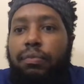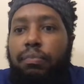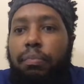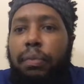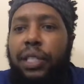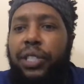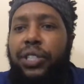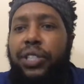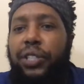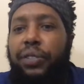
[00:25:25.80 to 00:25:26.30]

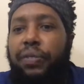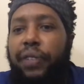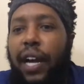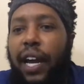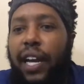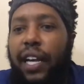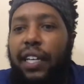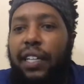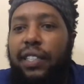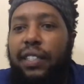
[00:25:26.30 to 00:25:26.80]
Mischief
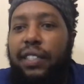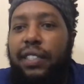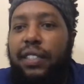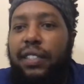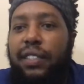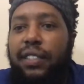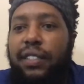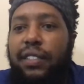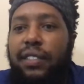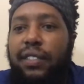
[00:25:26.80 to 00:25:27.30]
night.
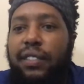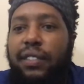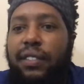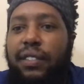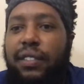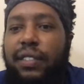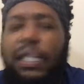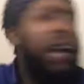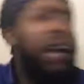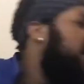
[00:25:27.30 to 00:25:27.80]

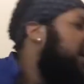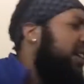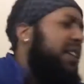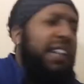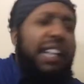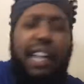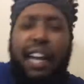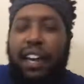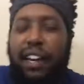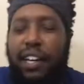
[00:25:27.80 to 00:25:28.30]
Oh,
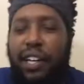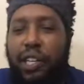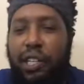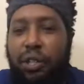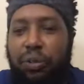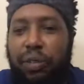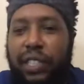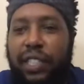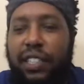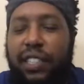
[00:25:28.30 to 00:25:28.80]
get out of here,
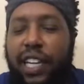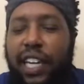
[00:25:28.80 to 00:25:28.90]
Gwen.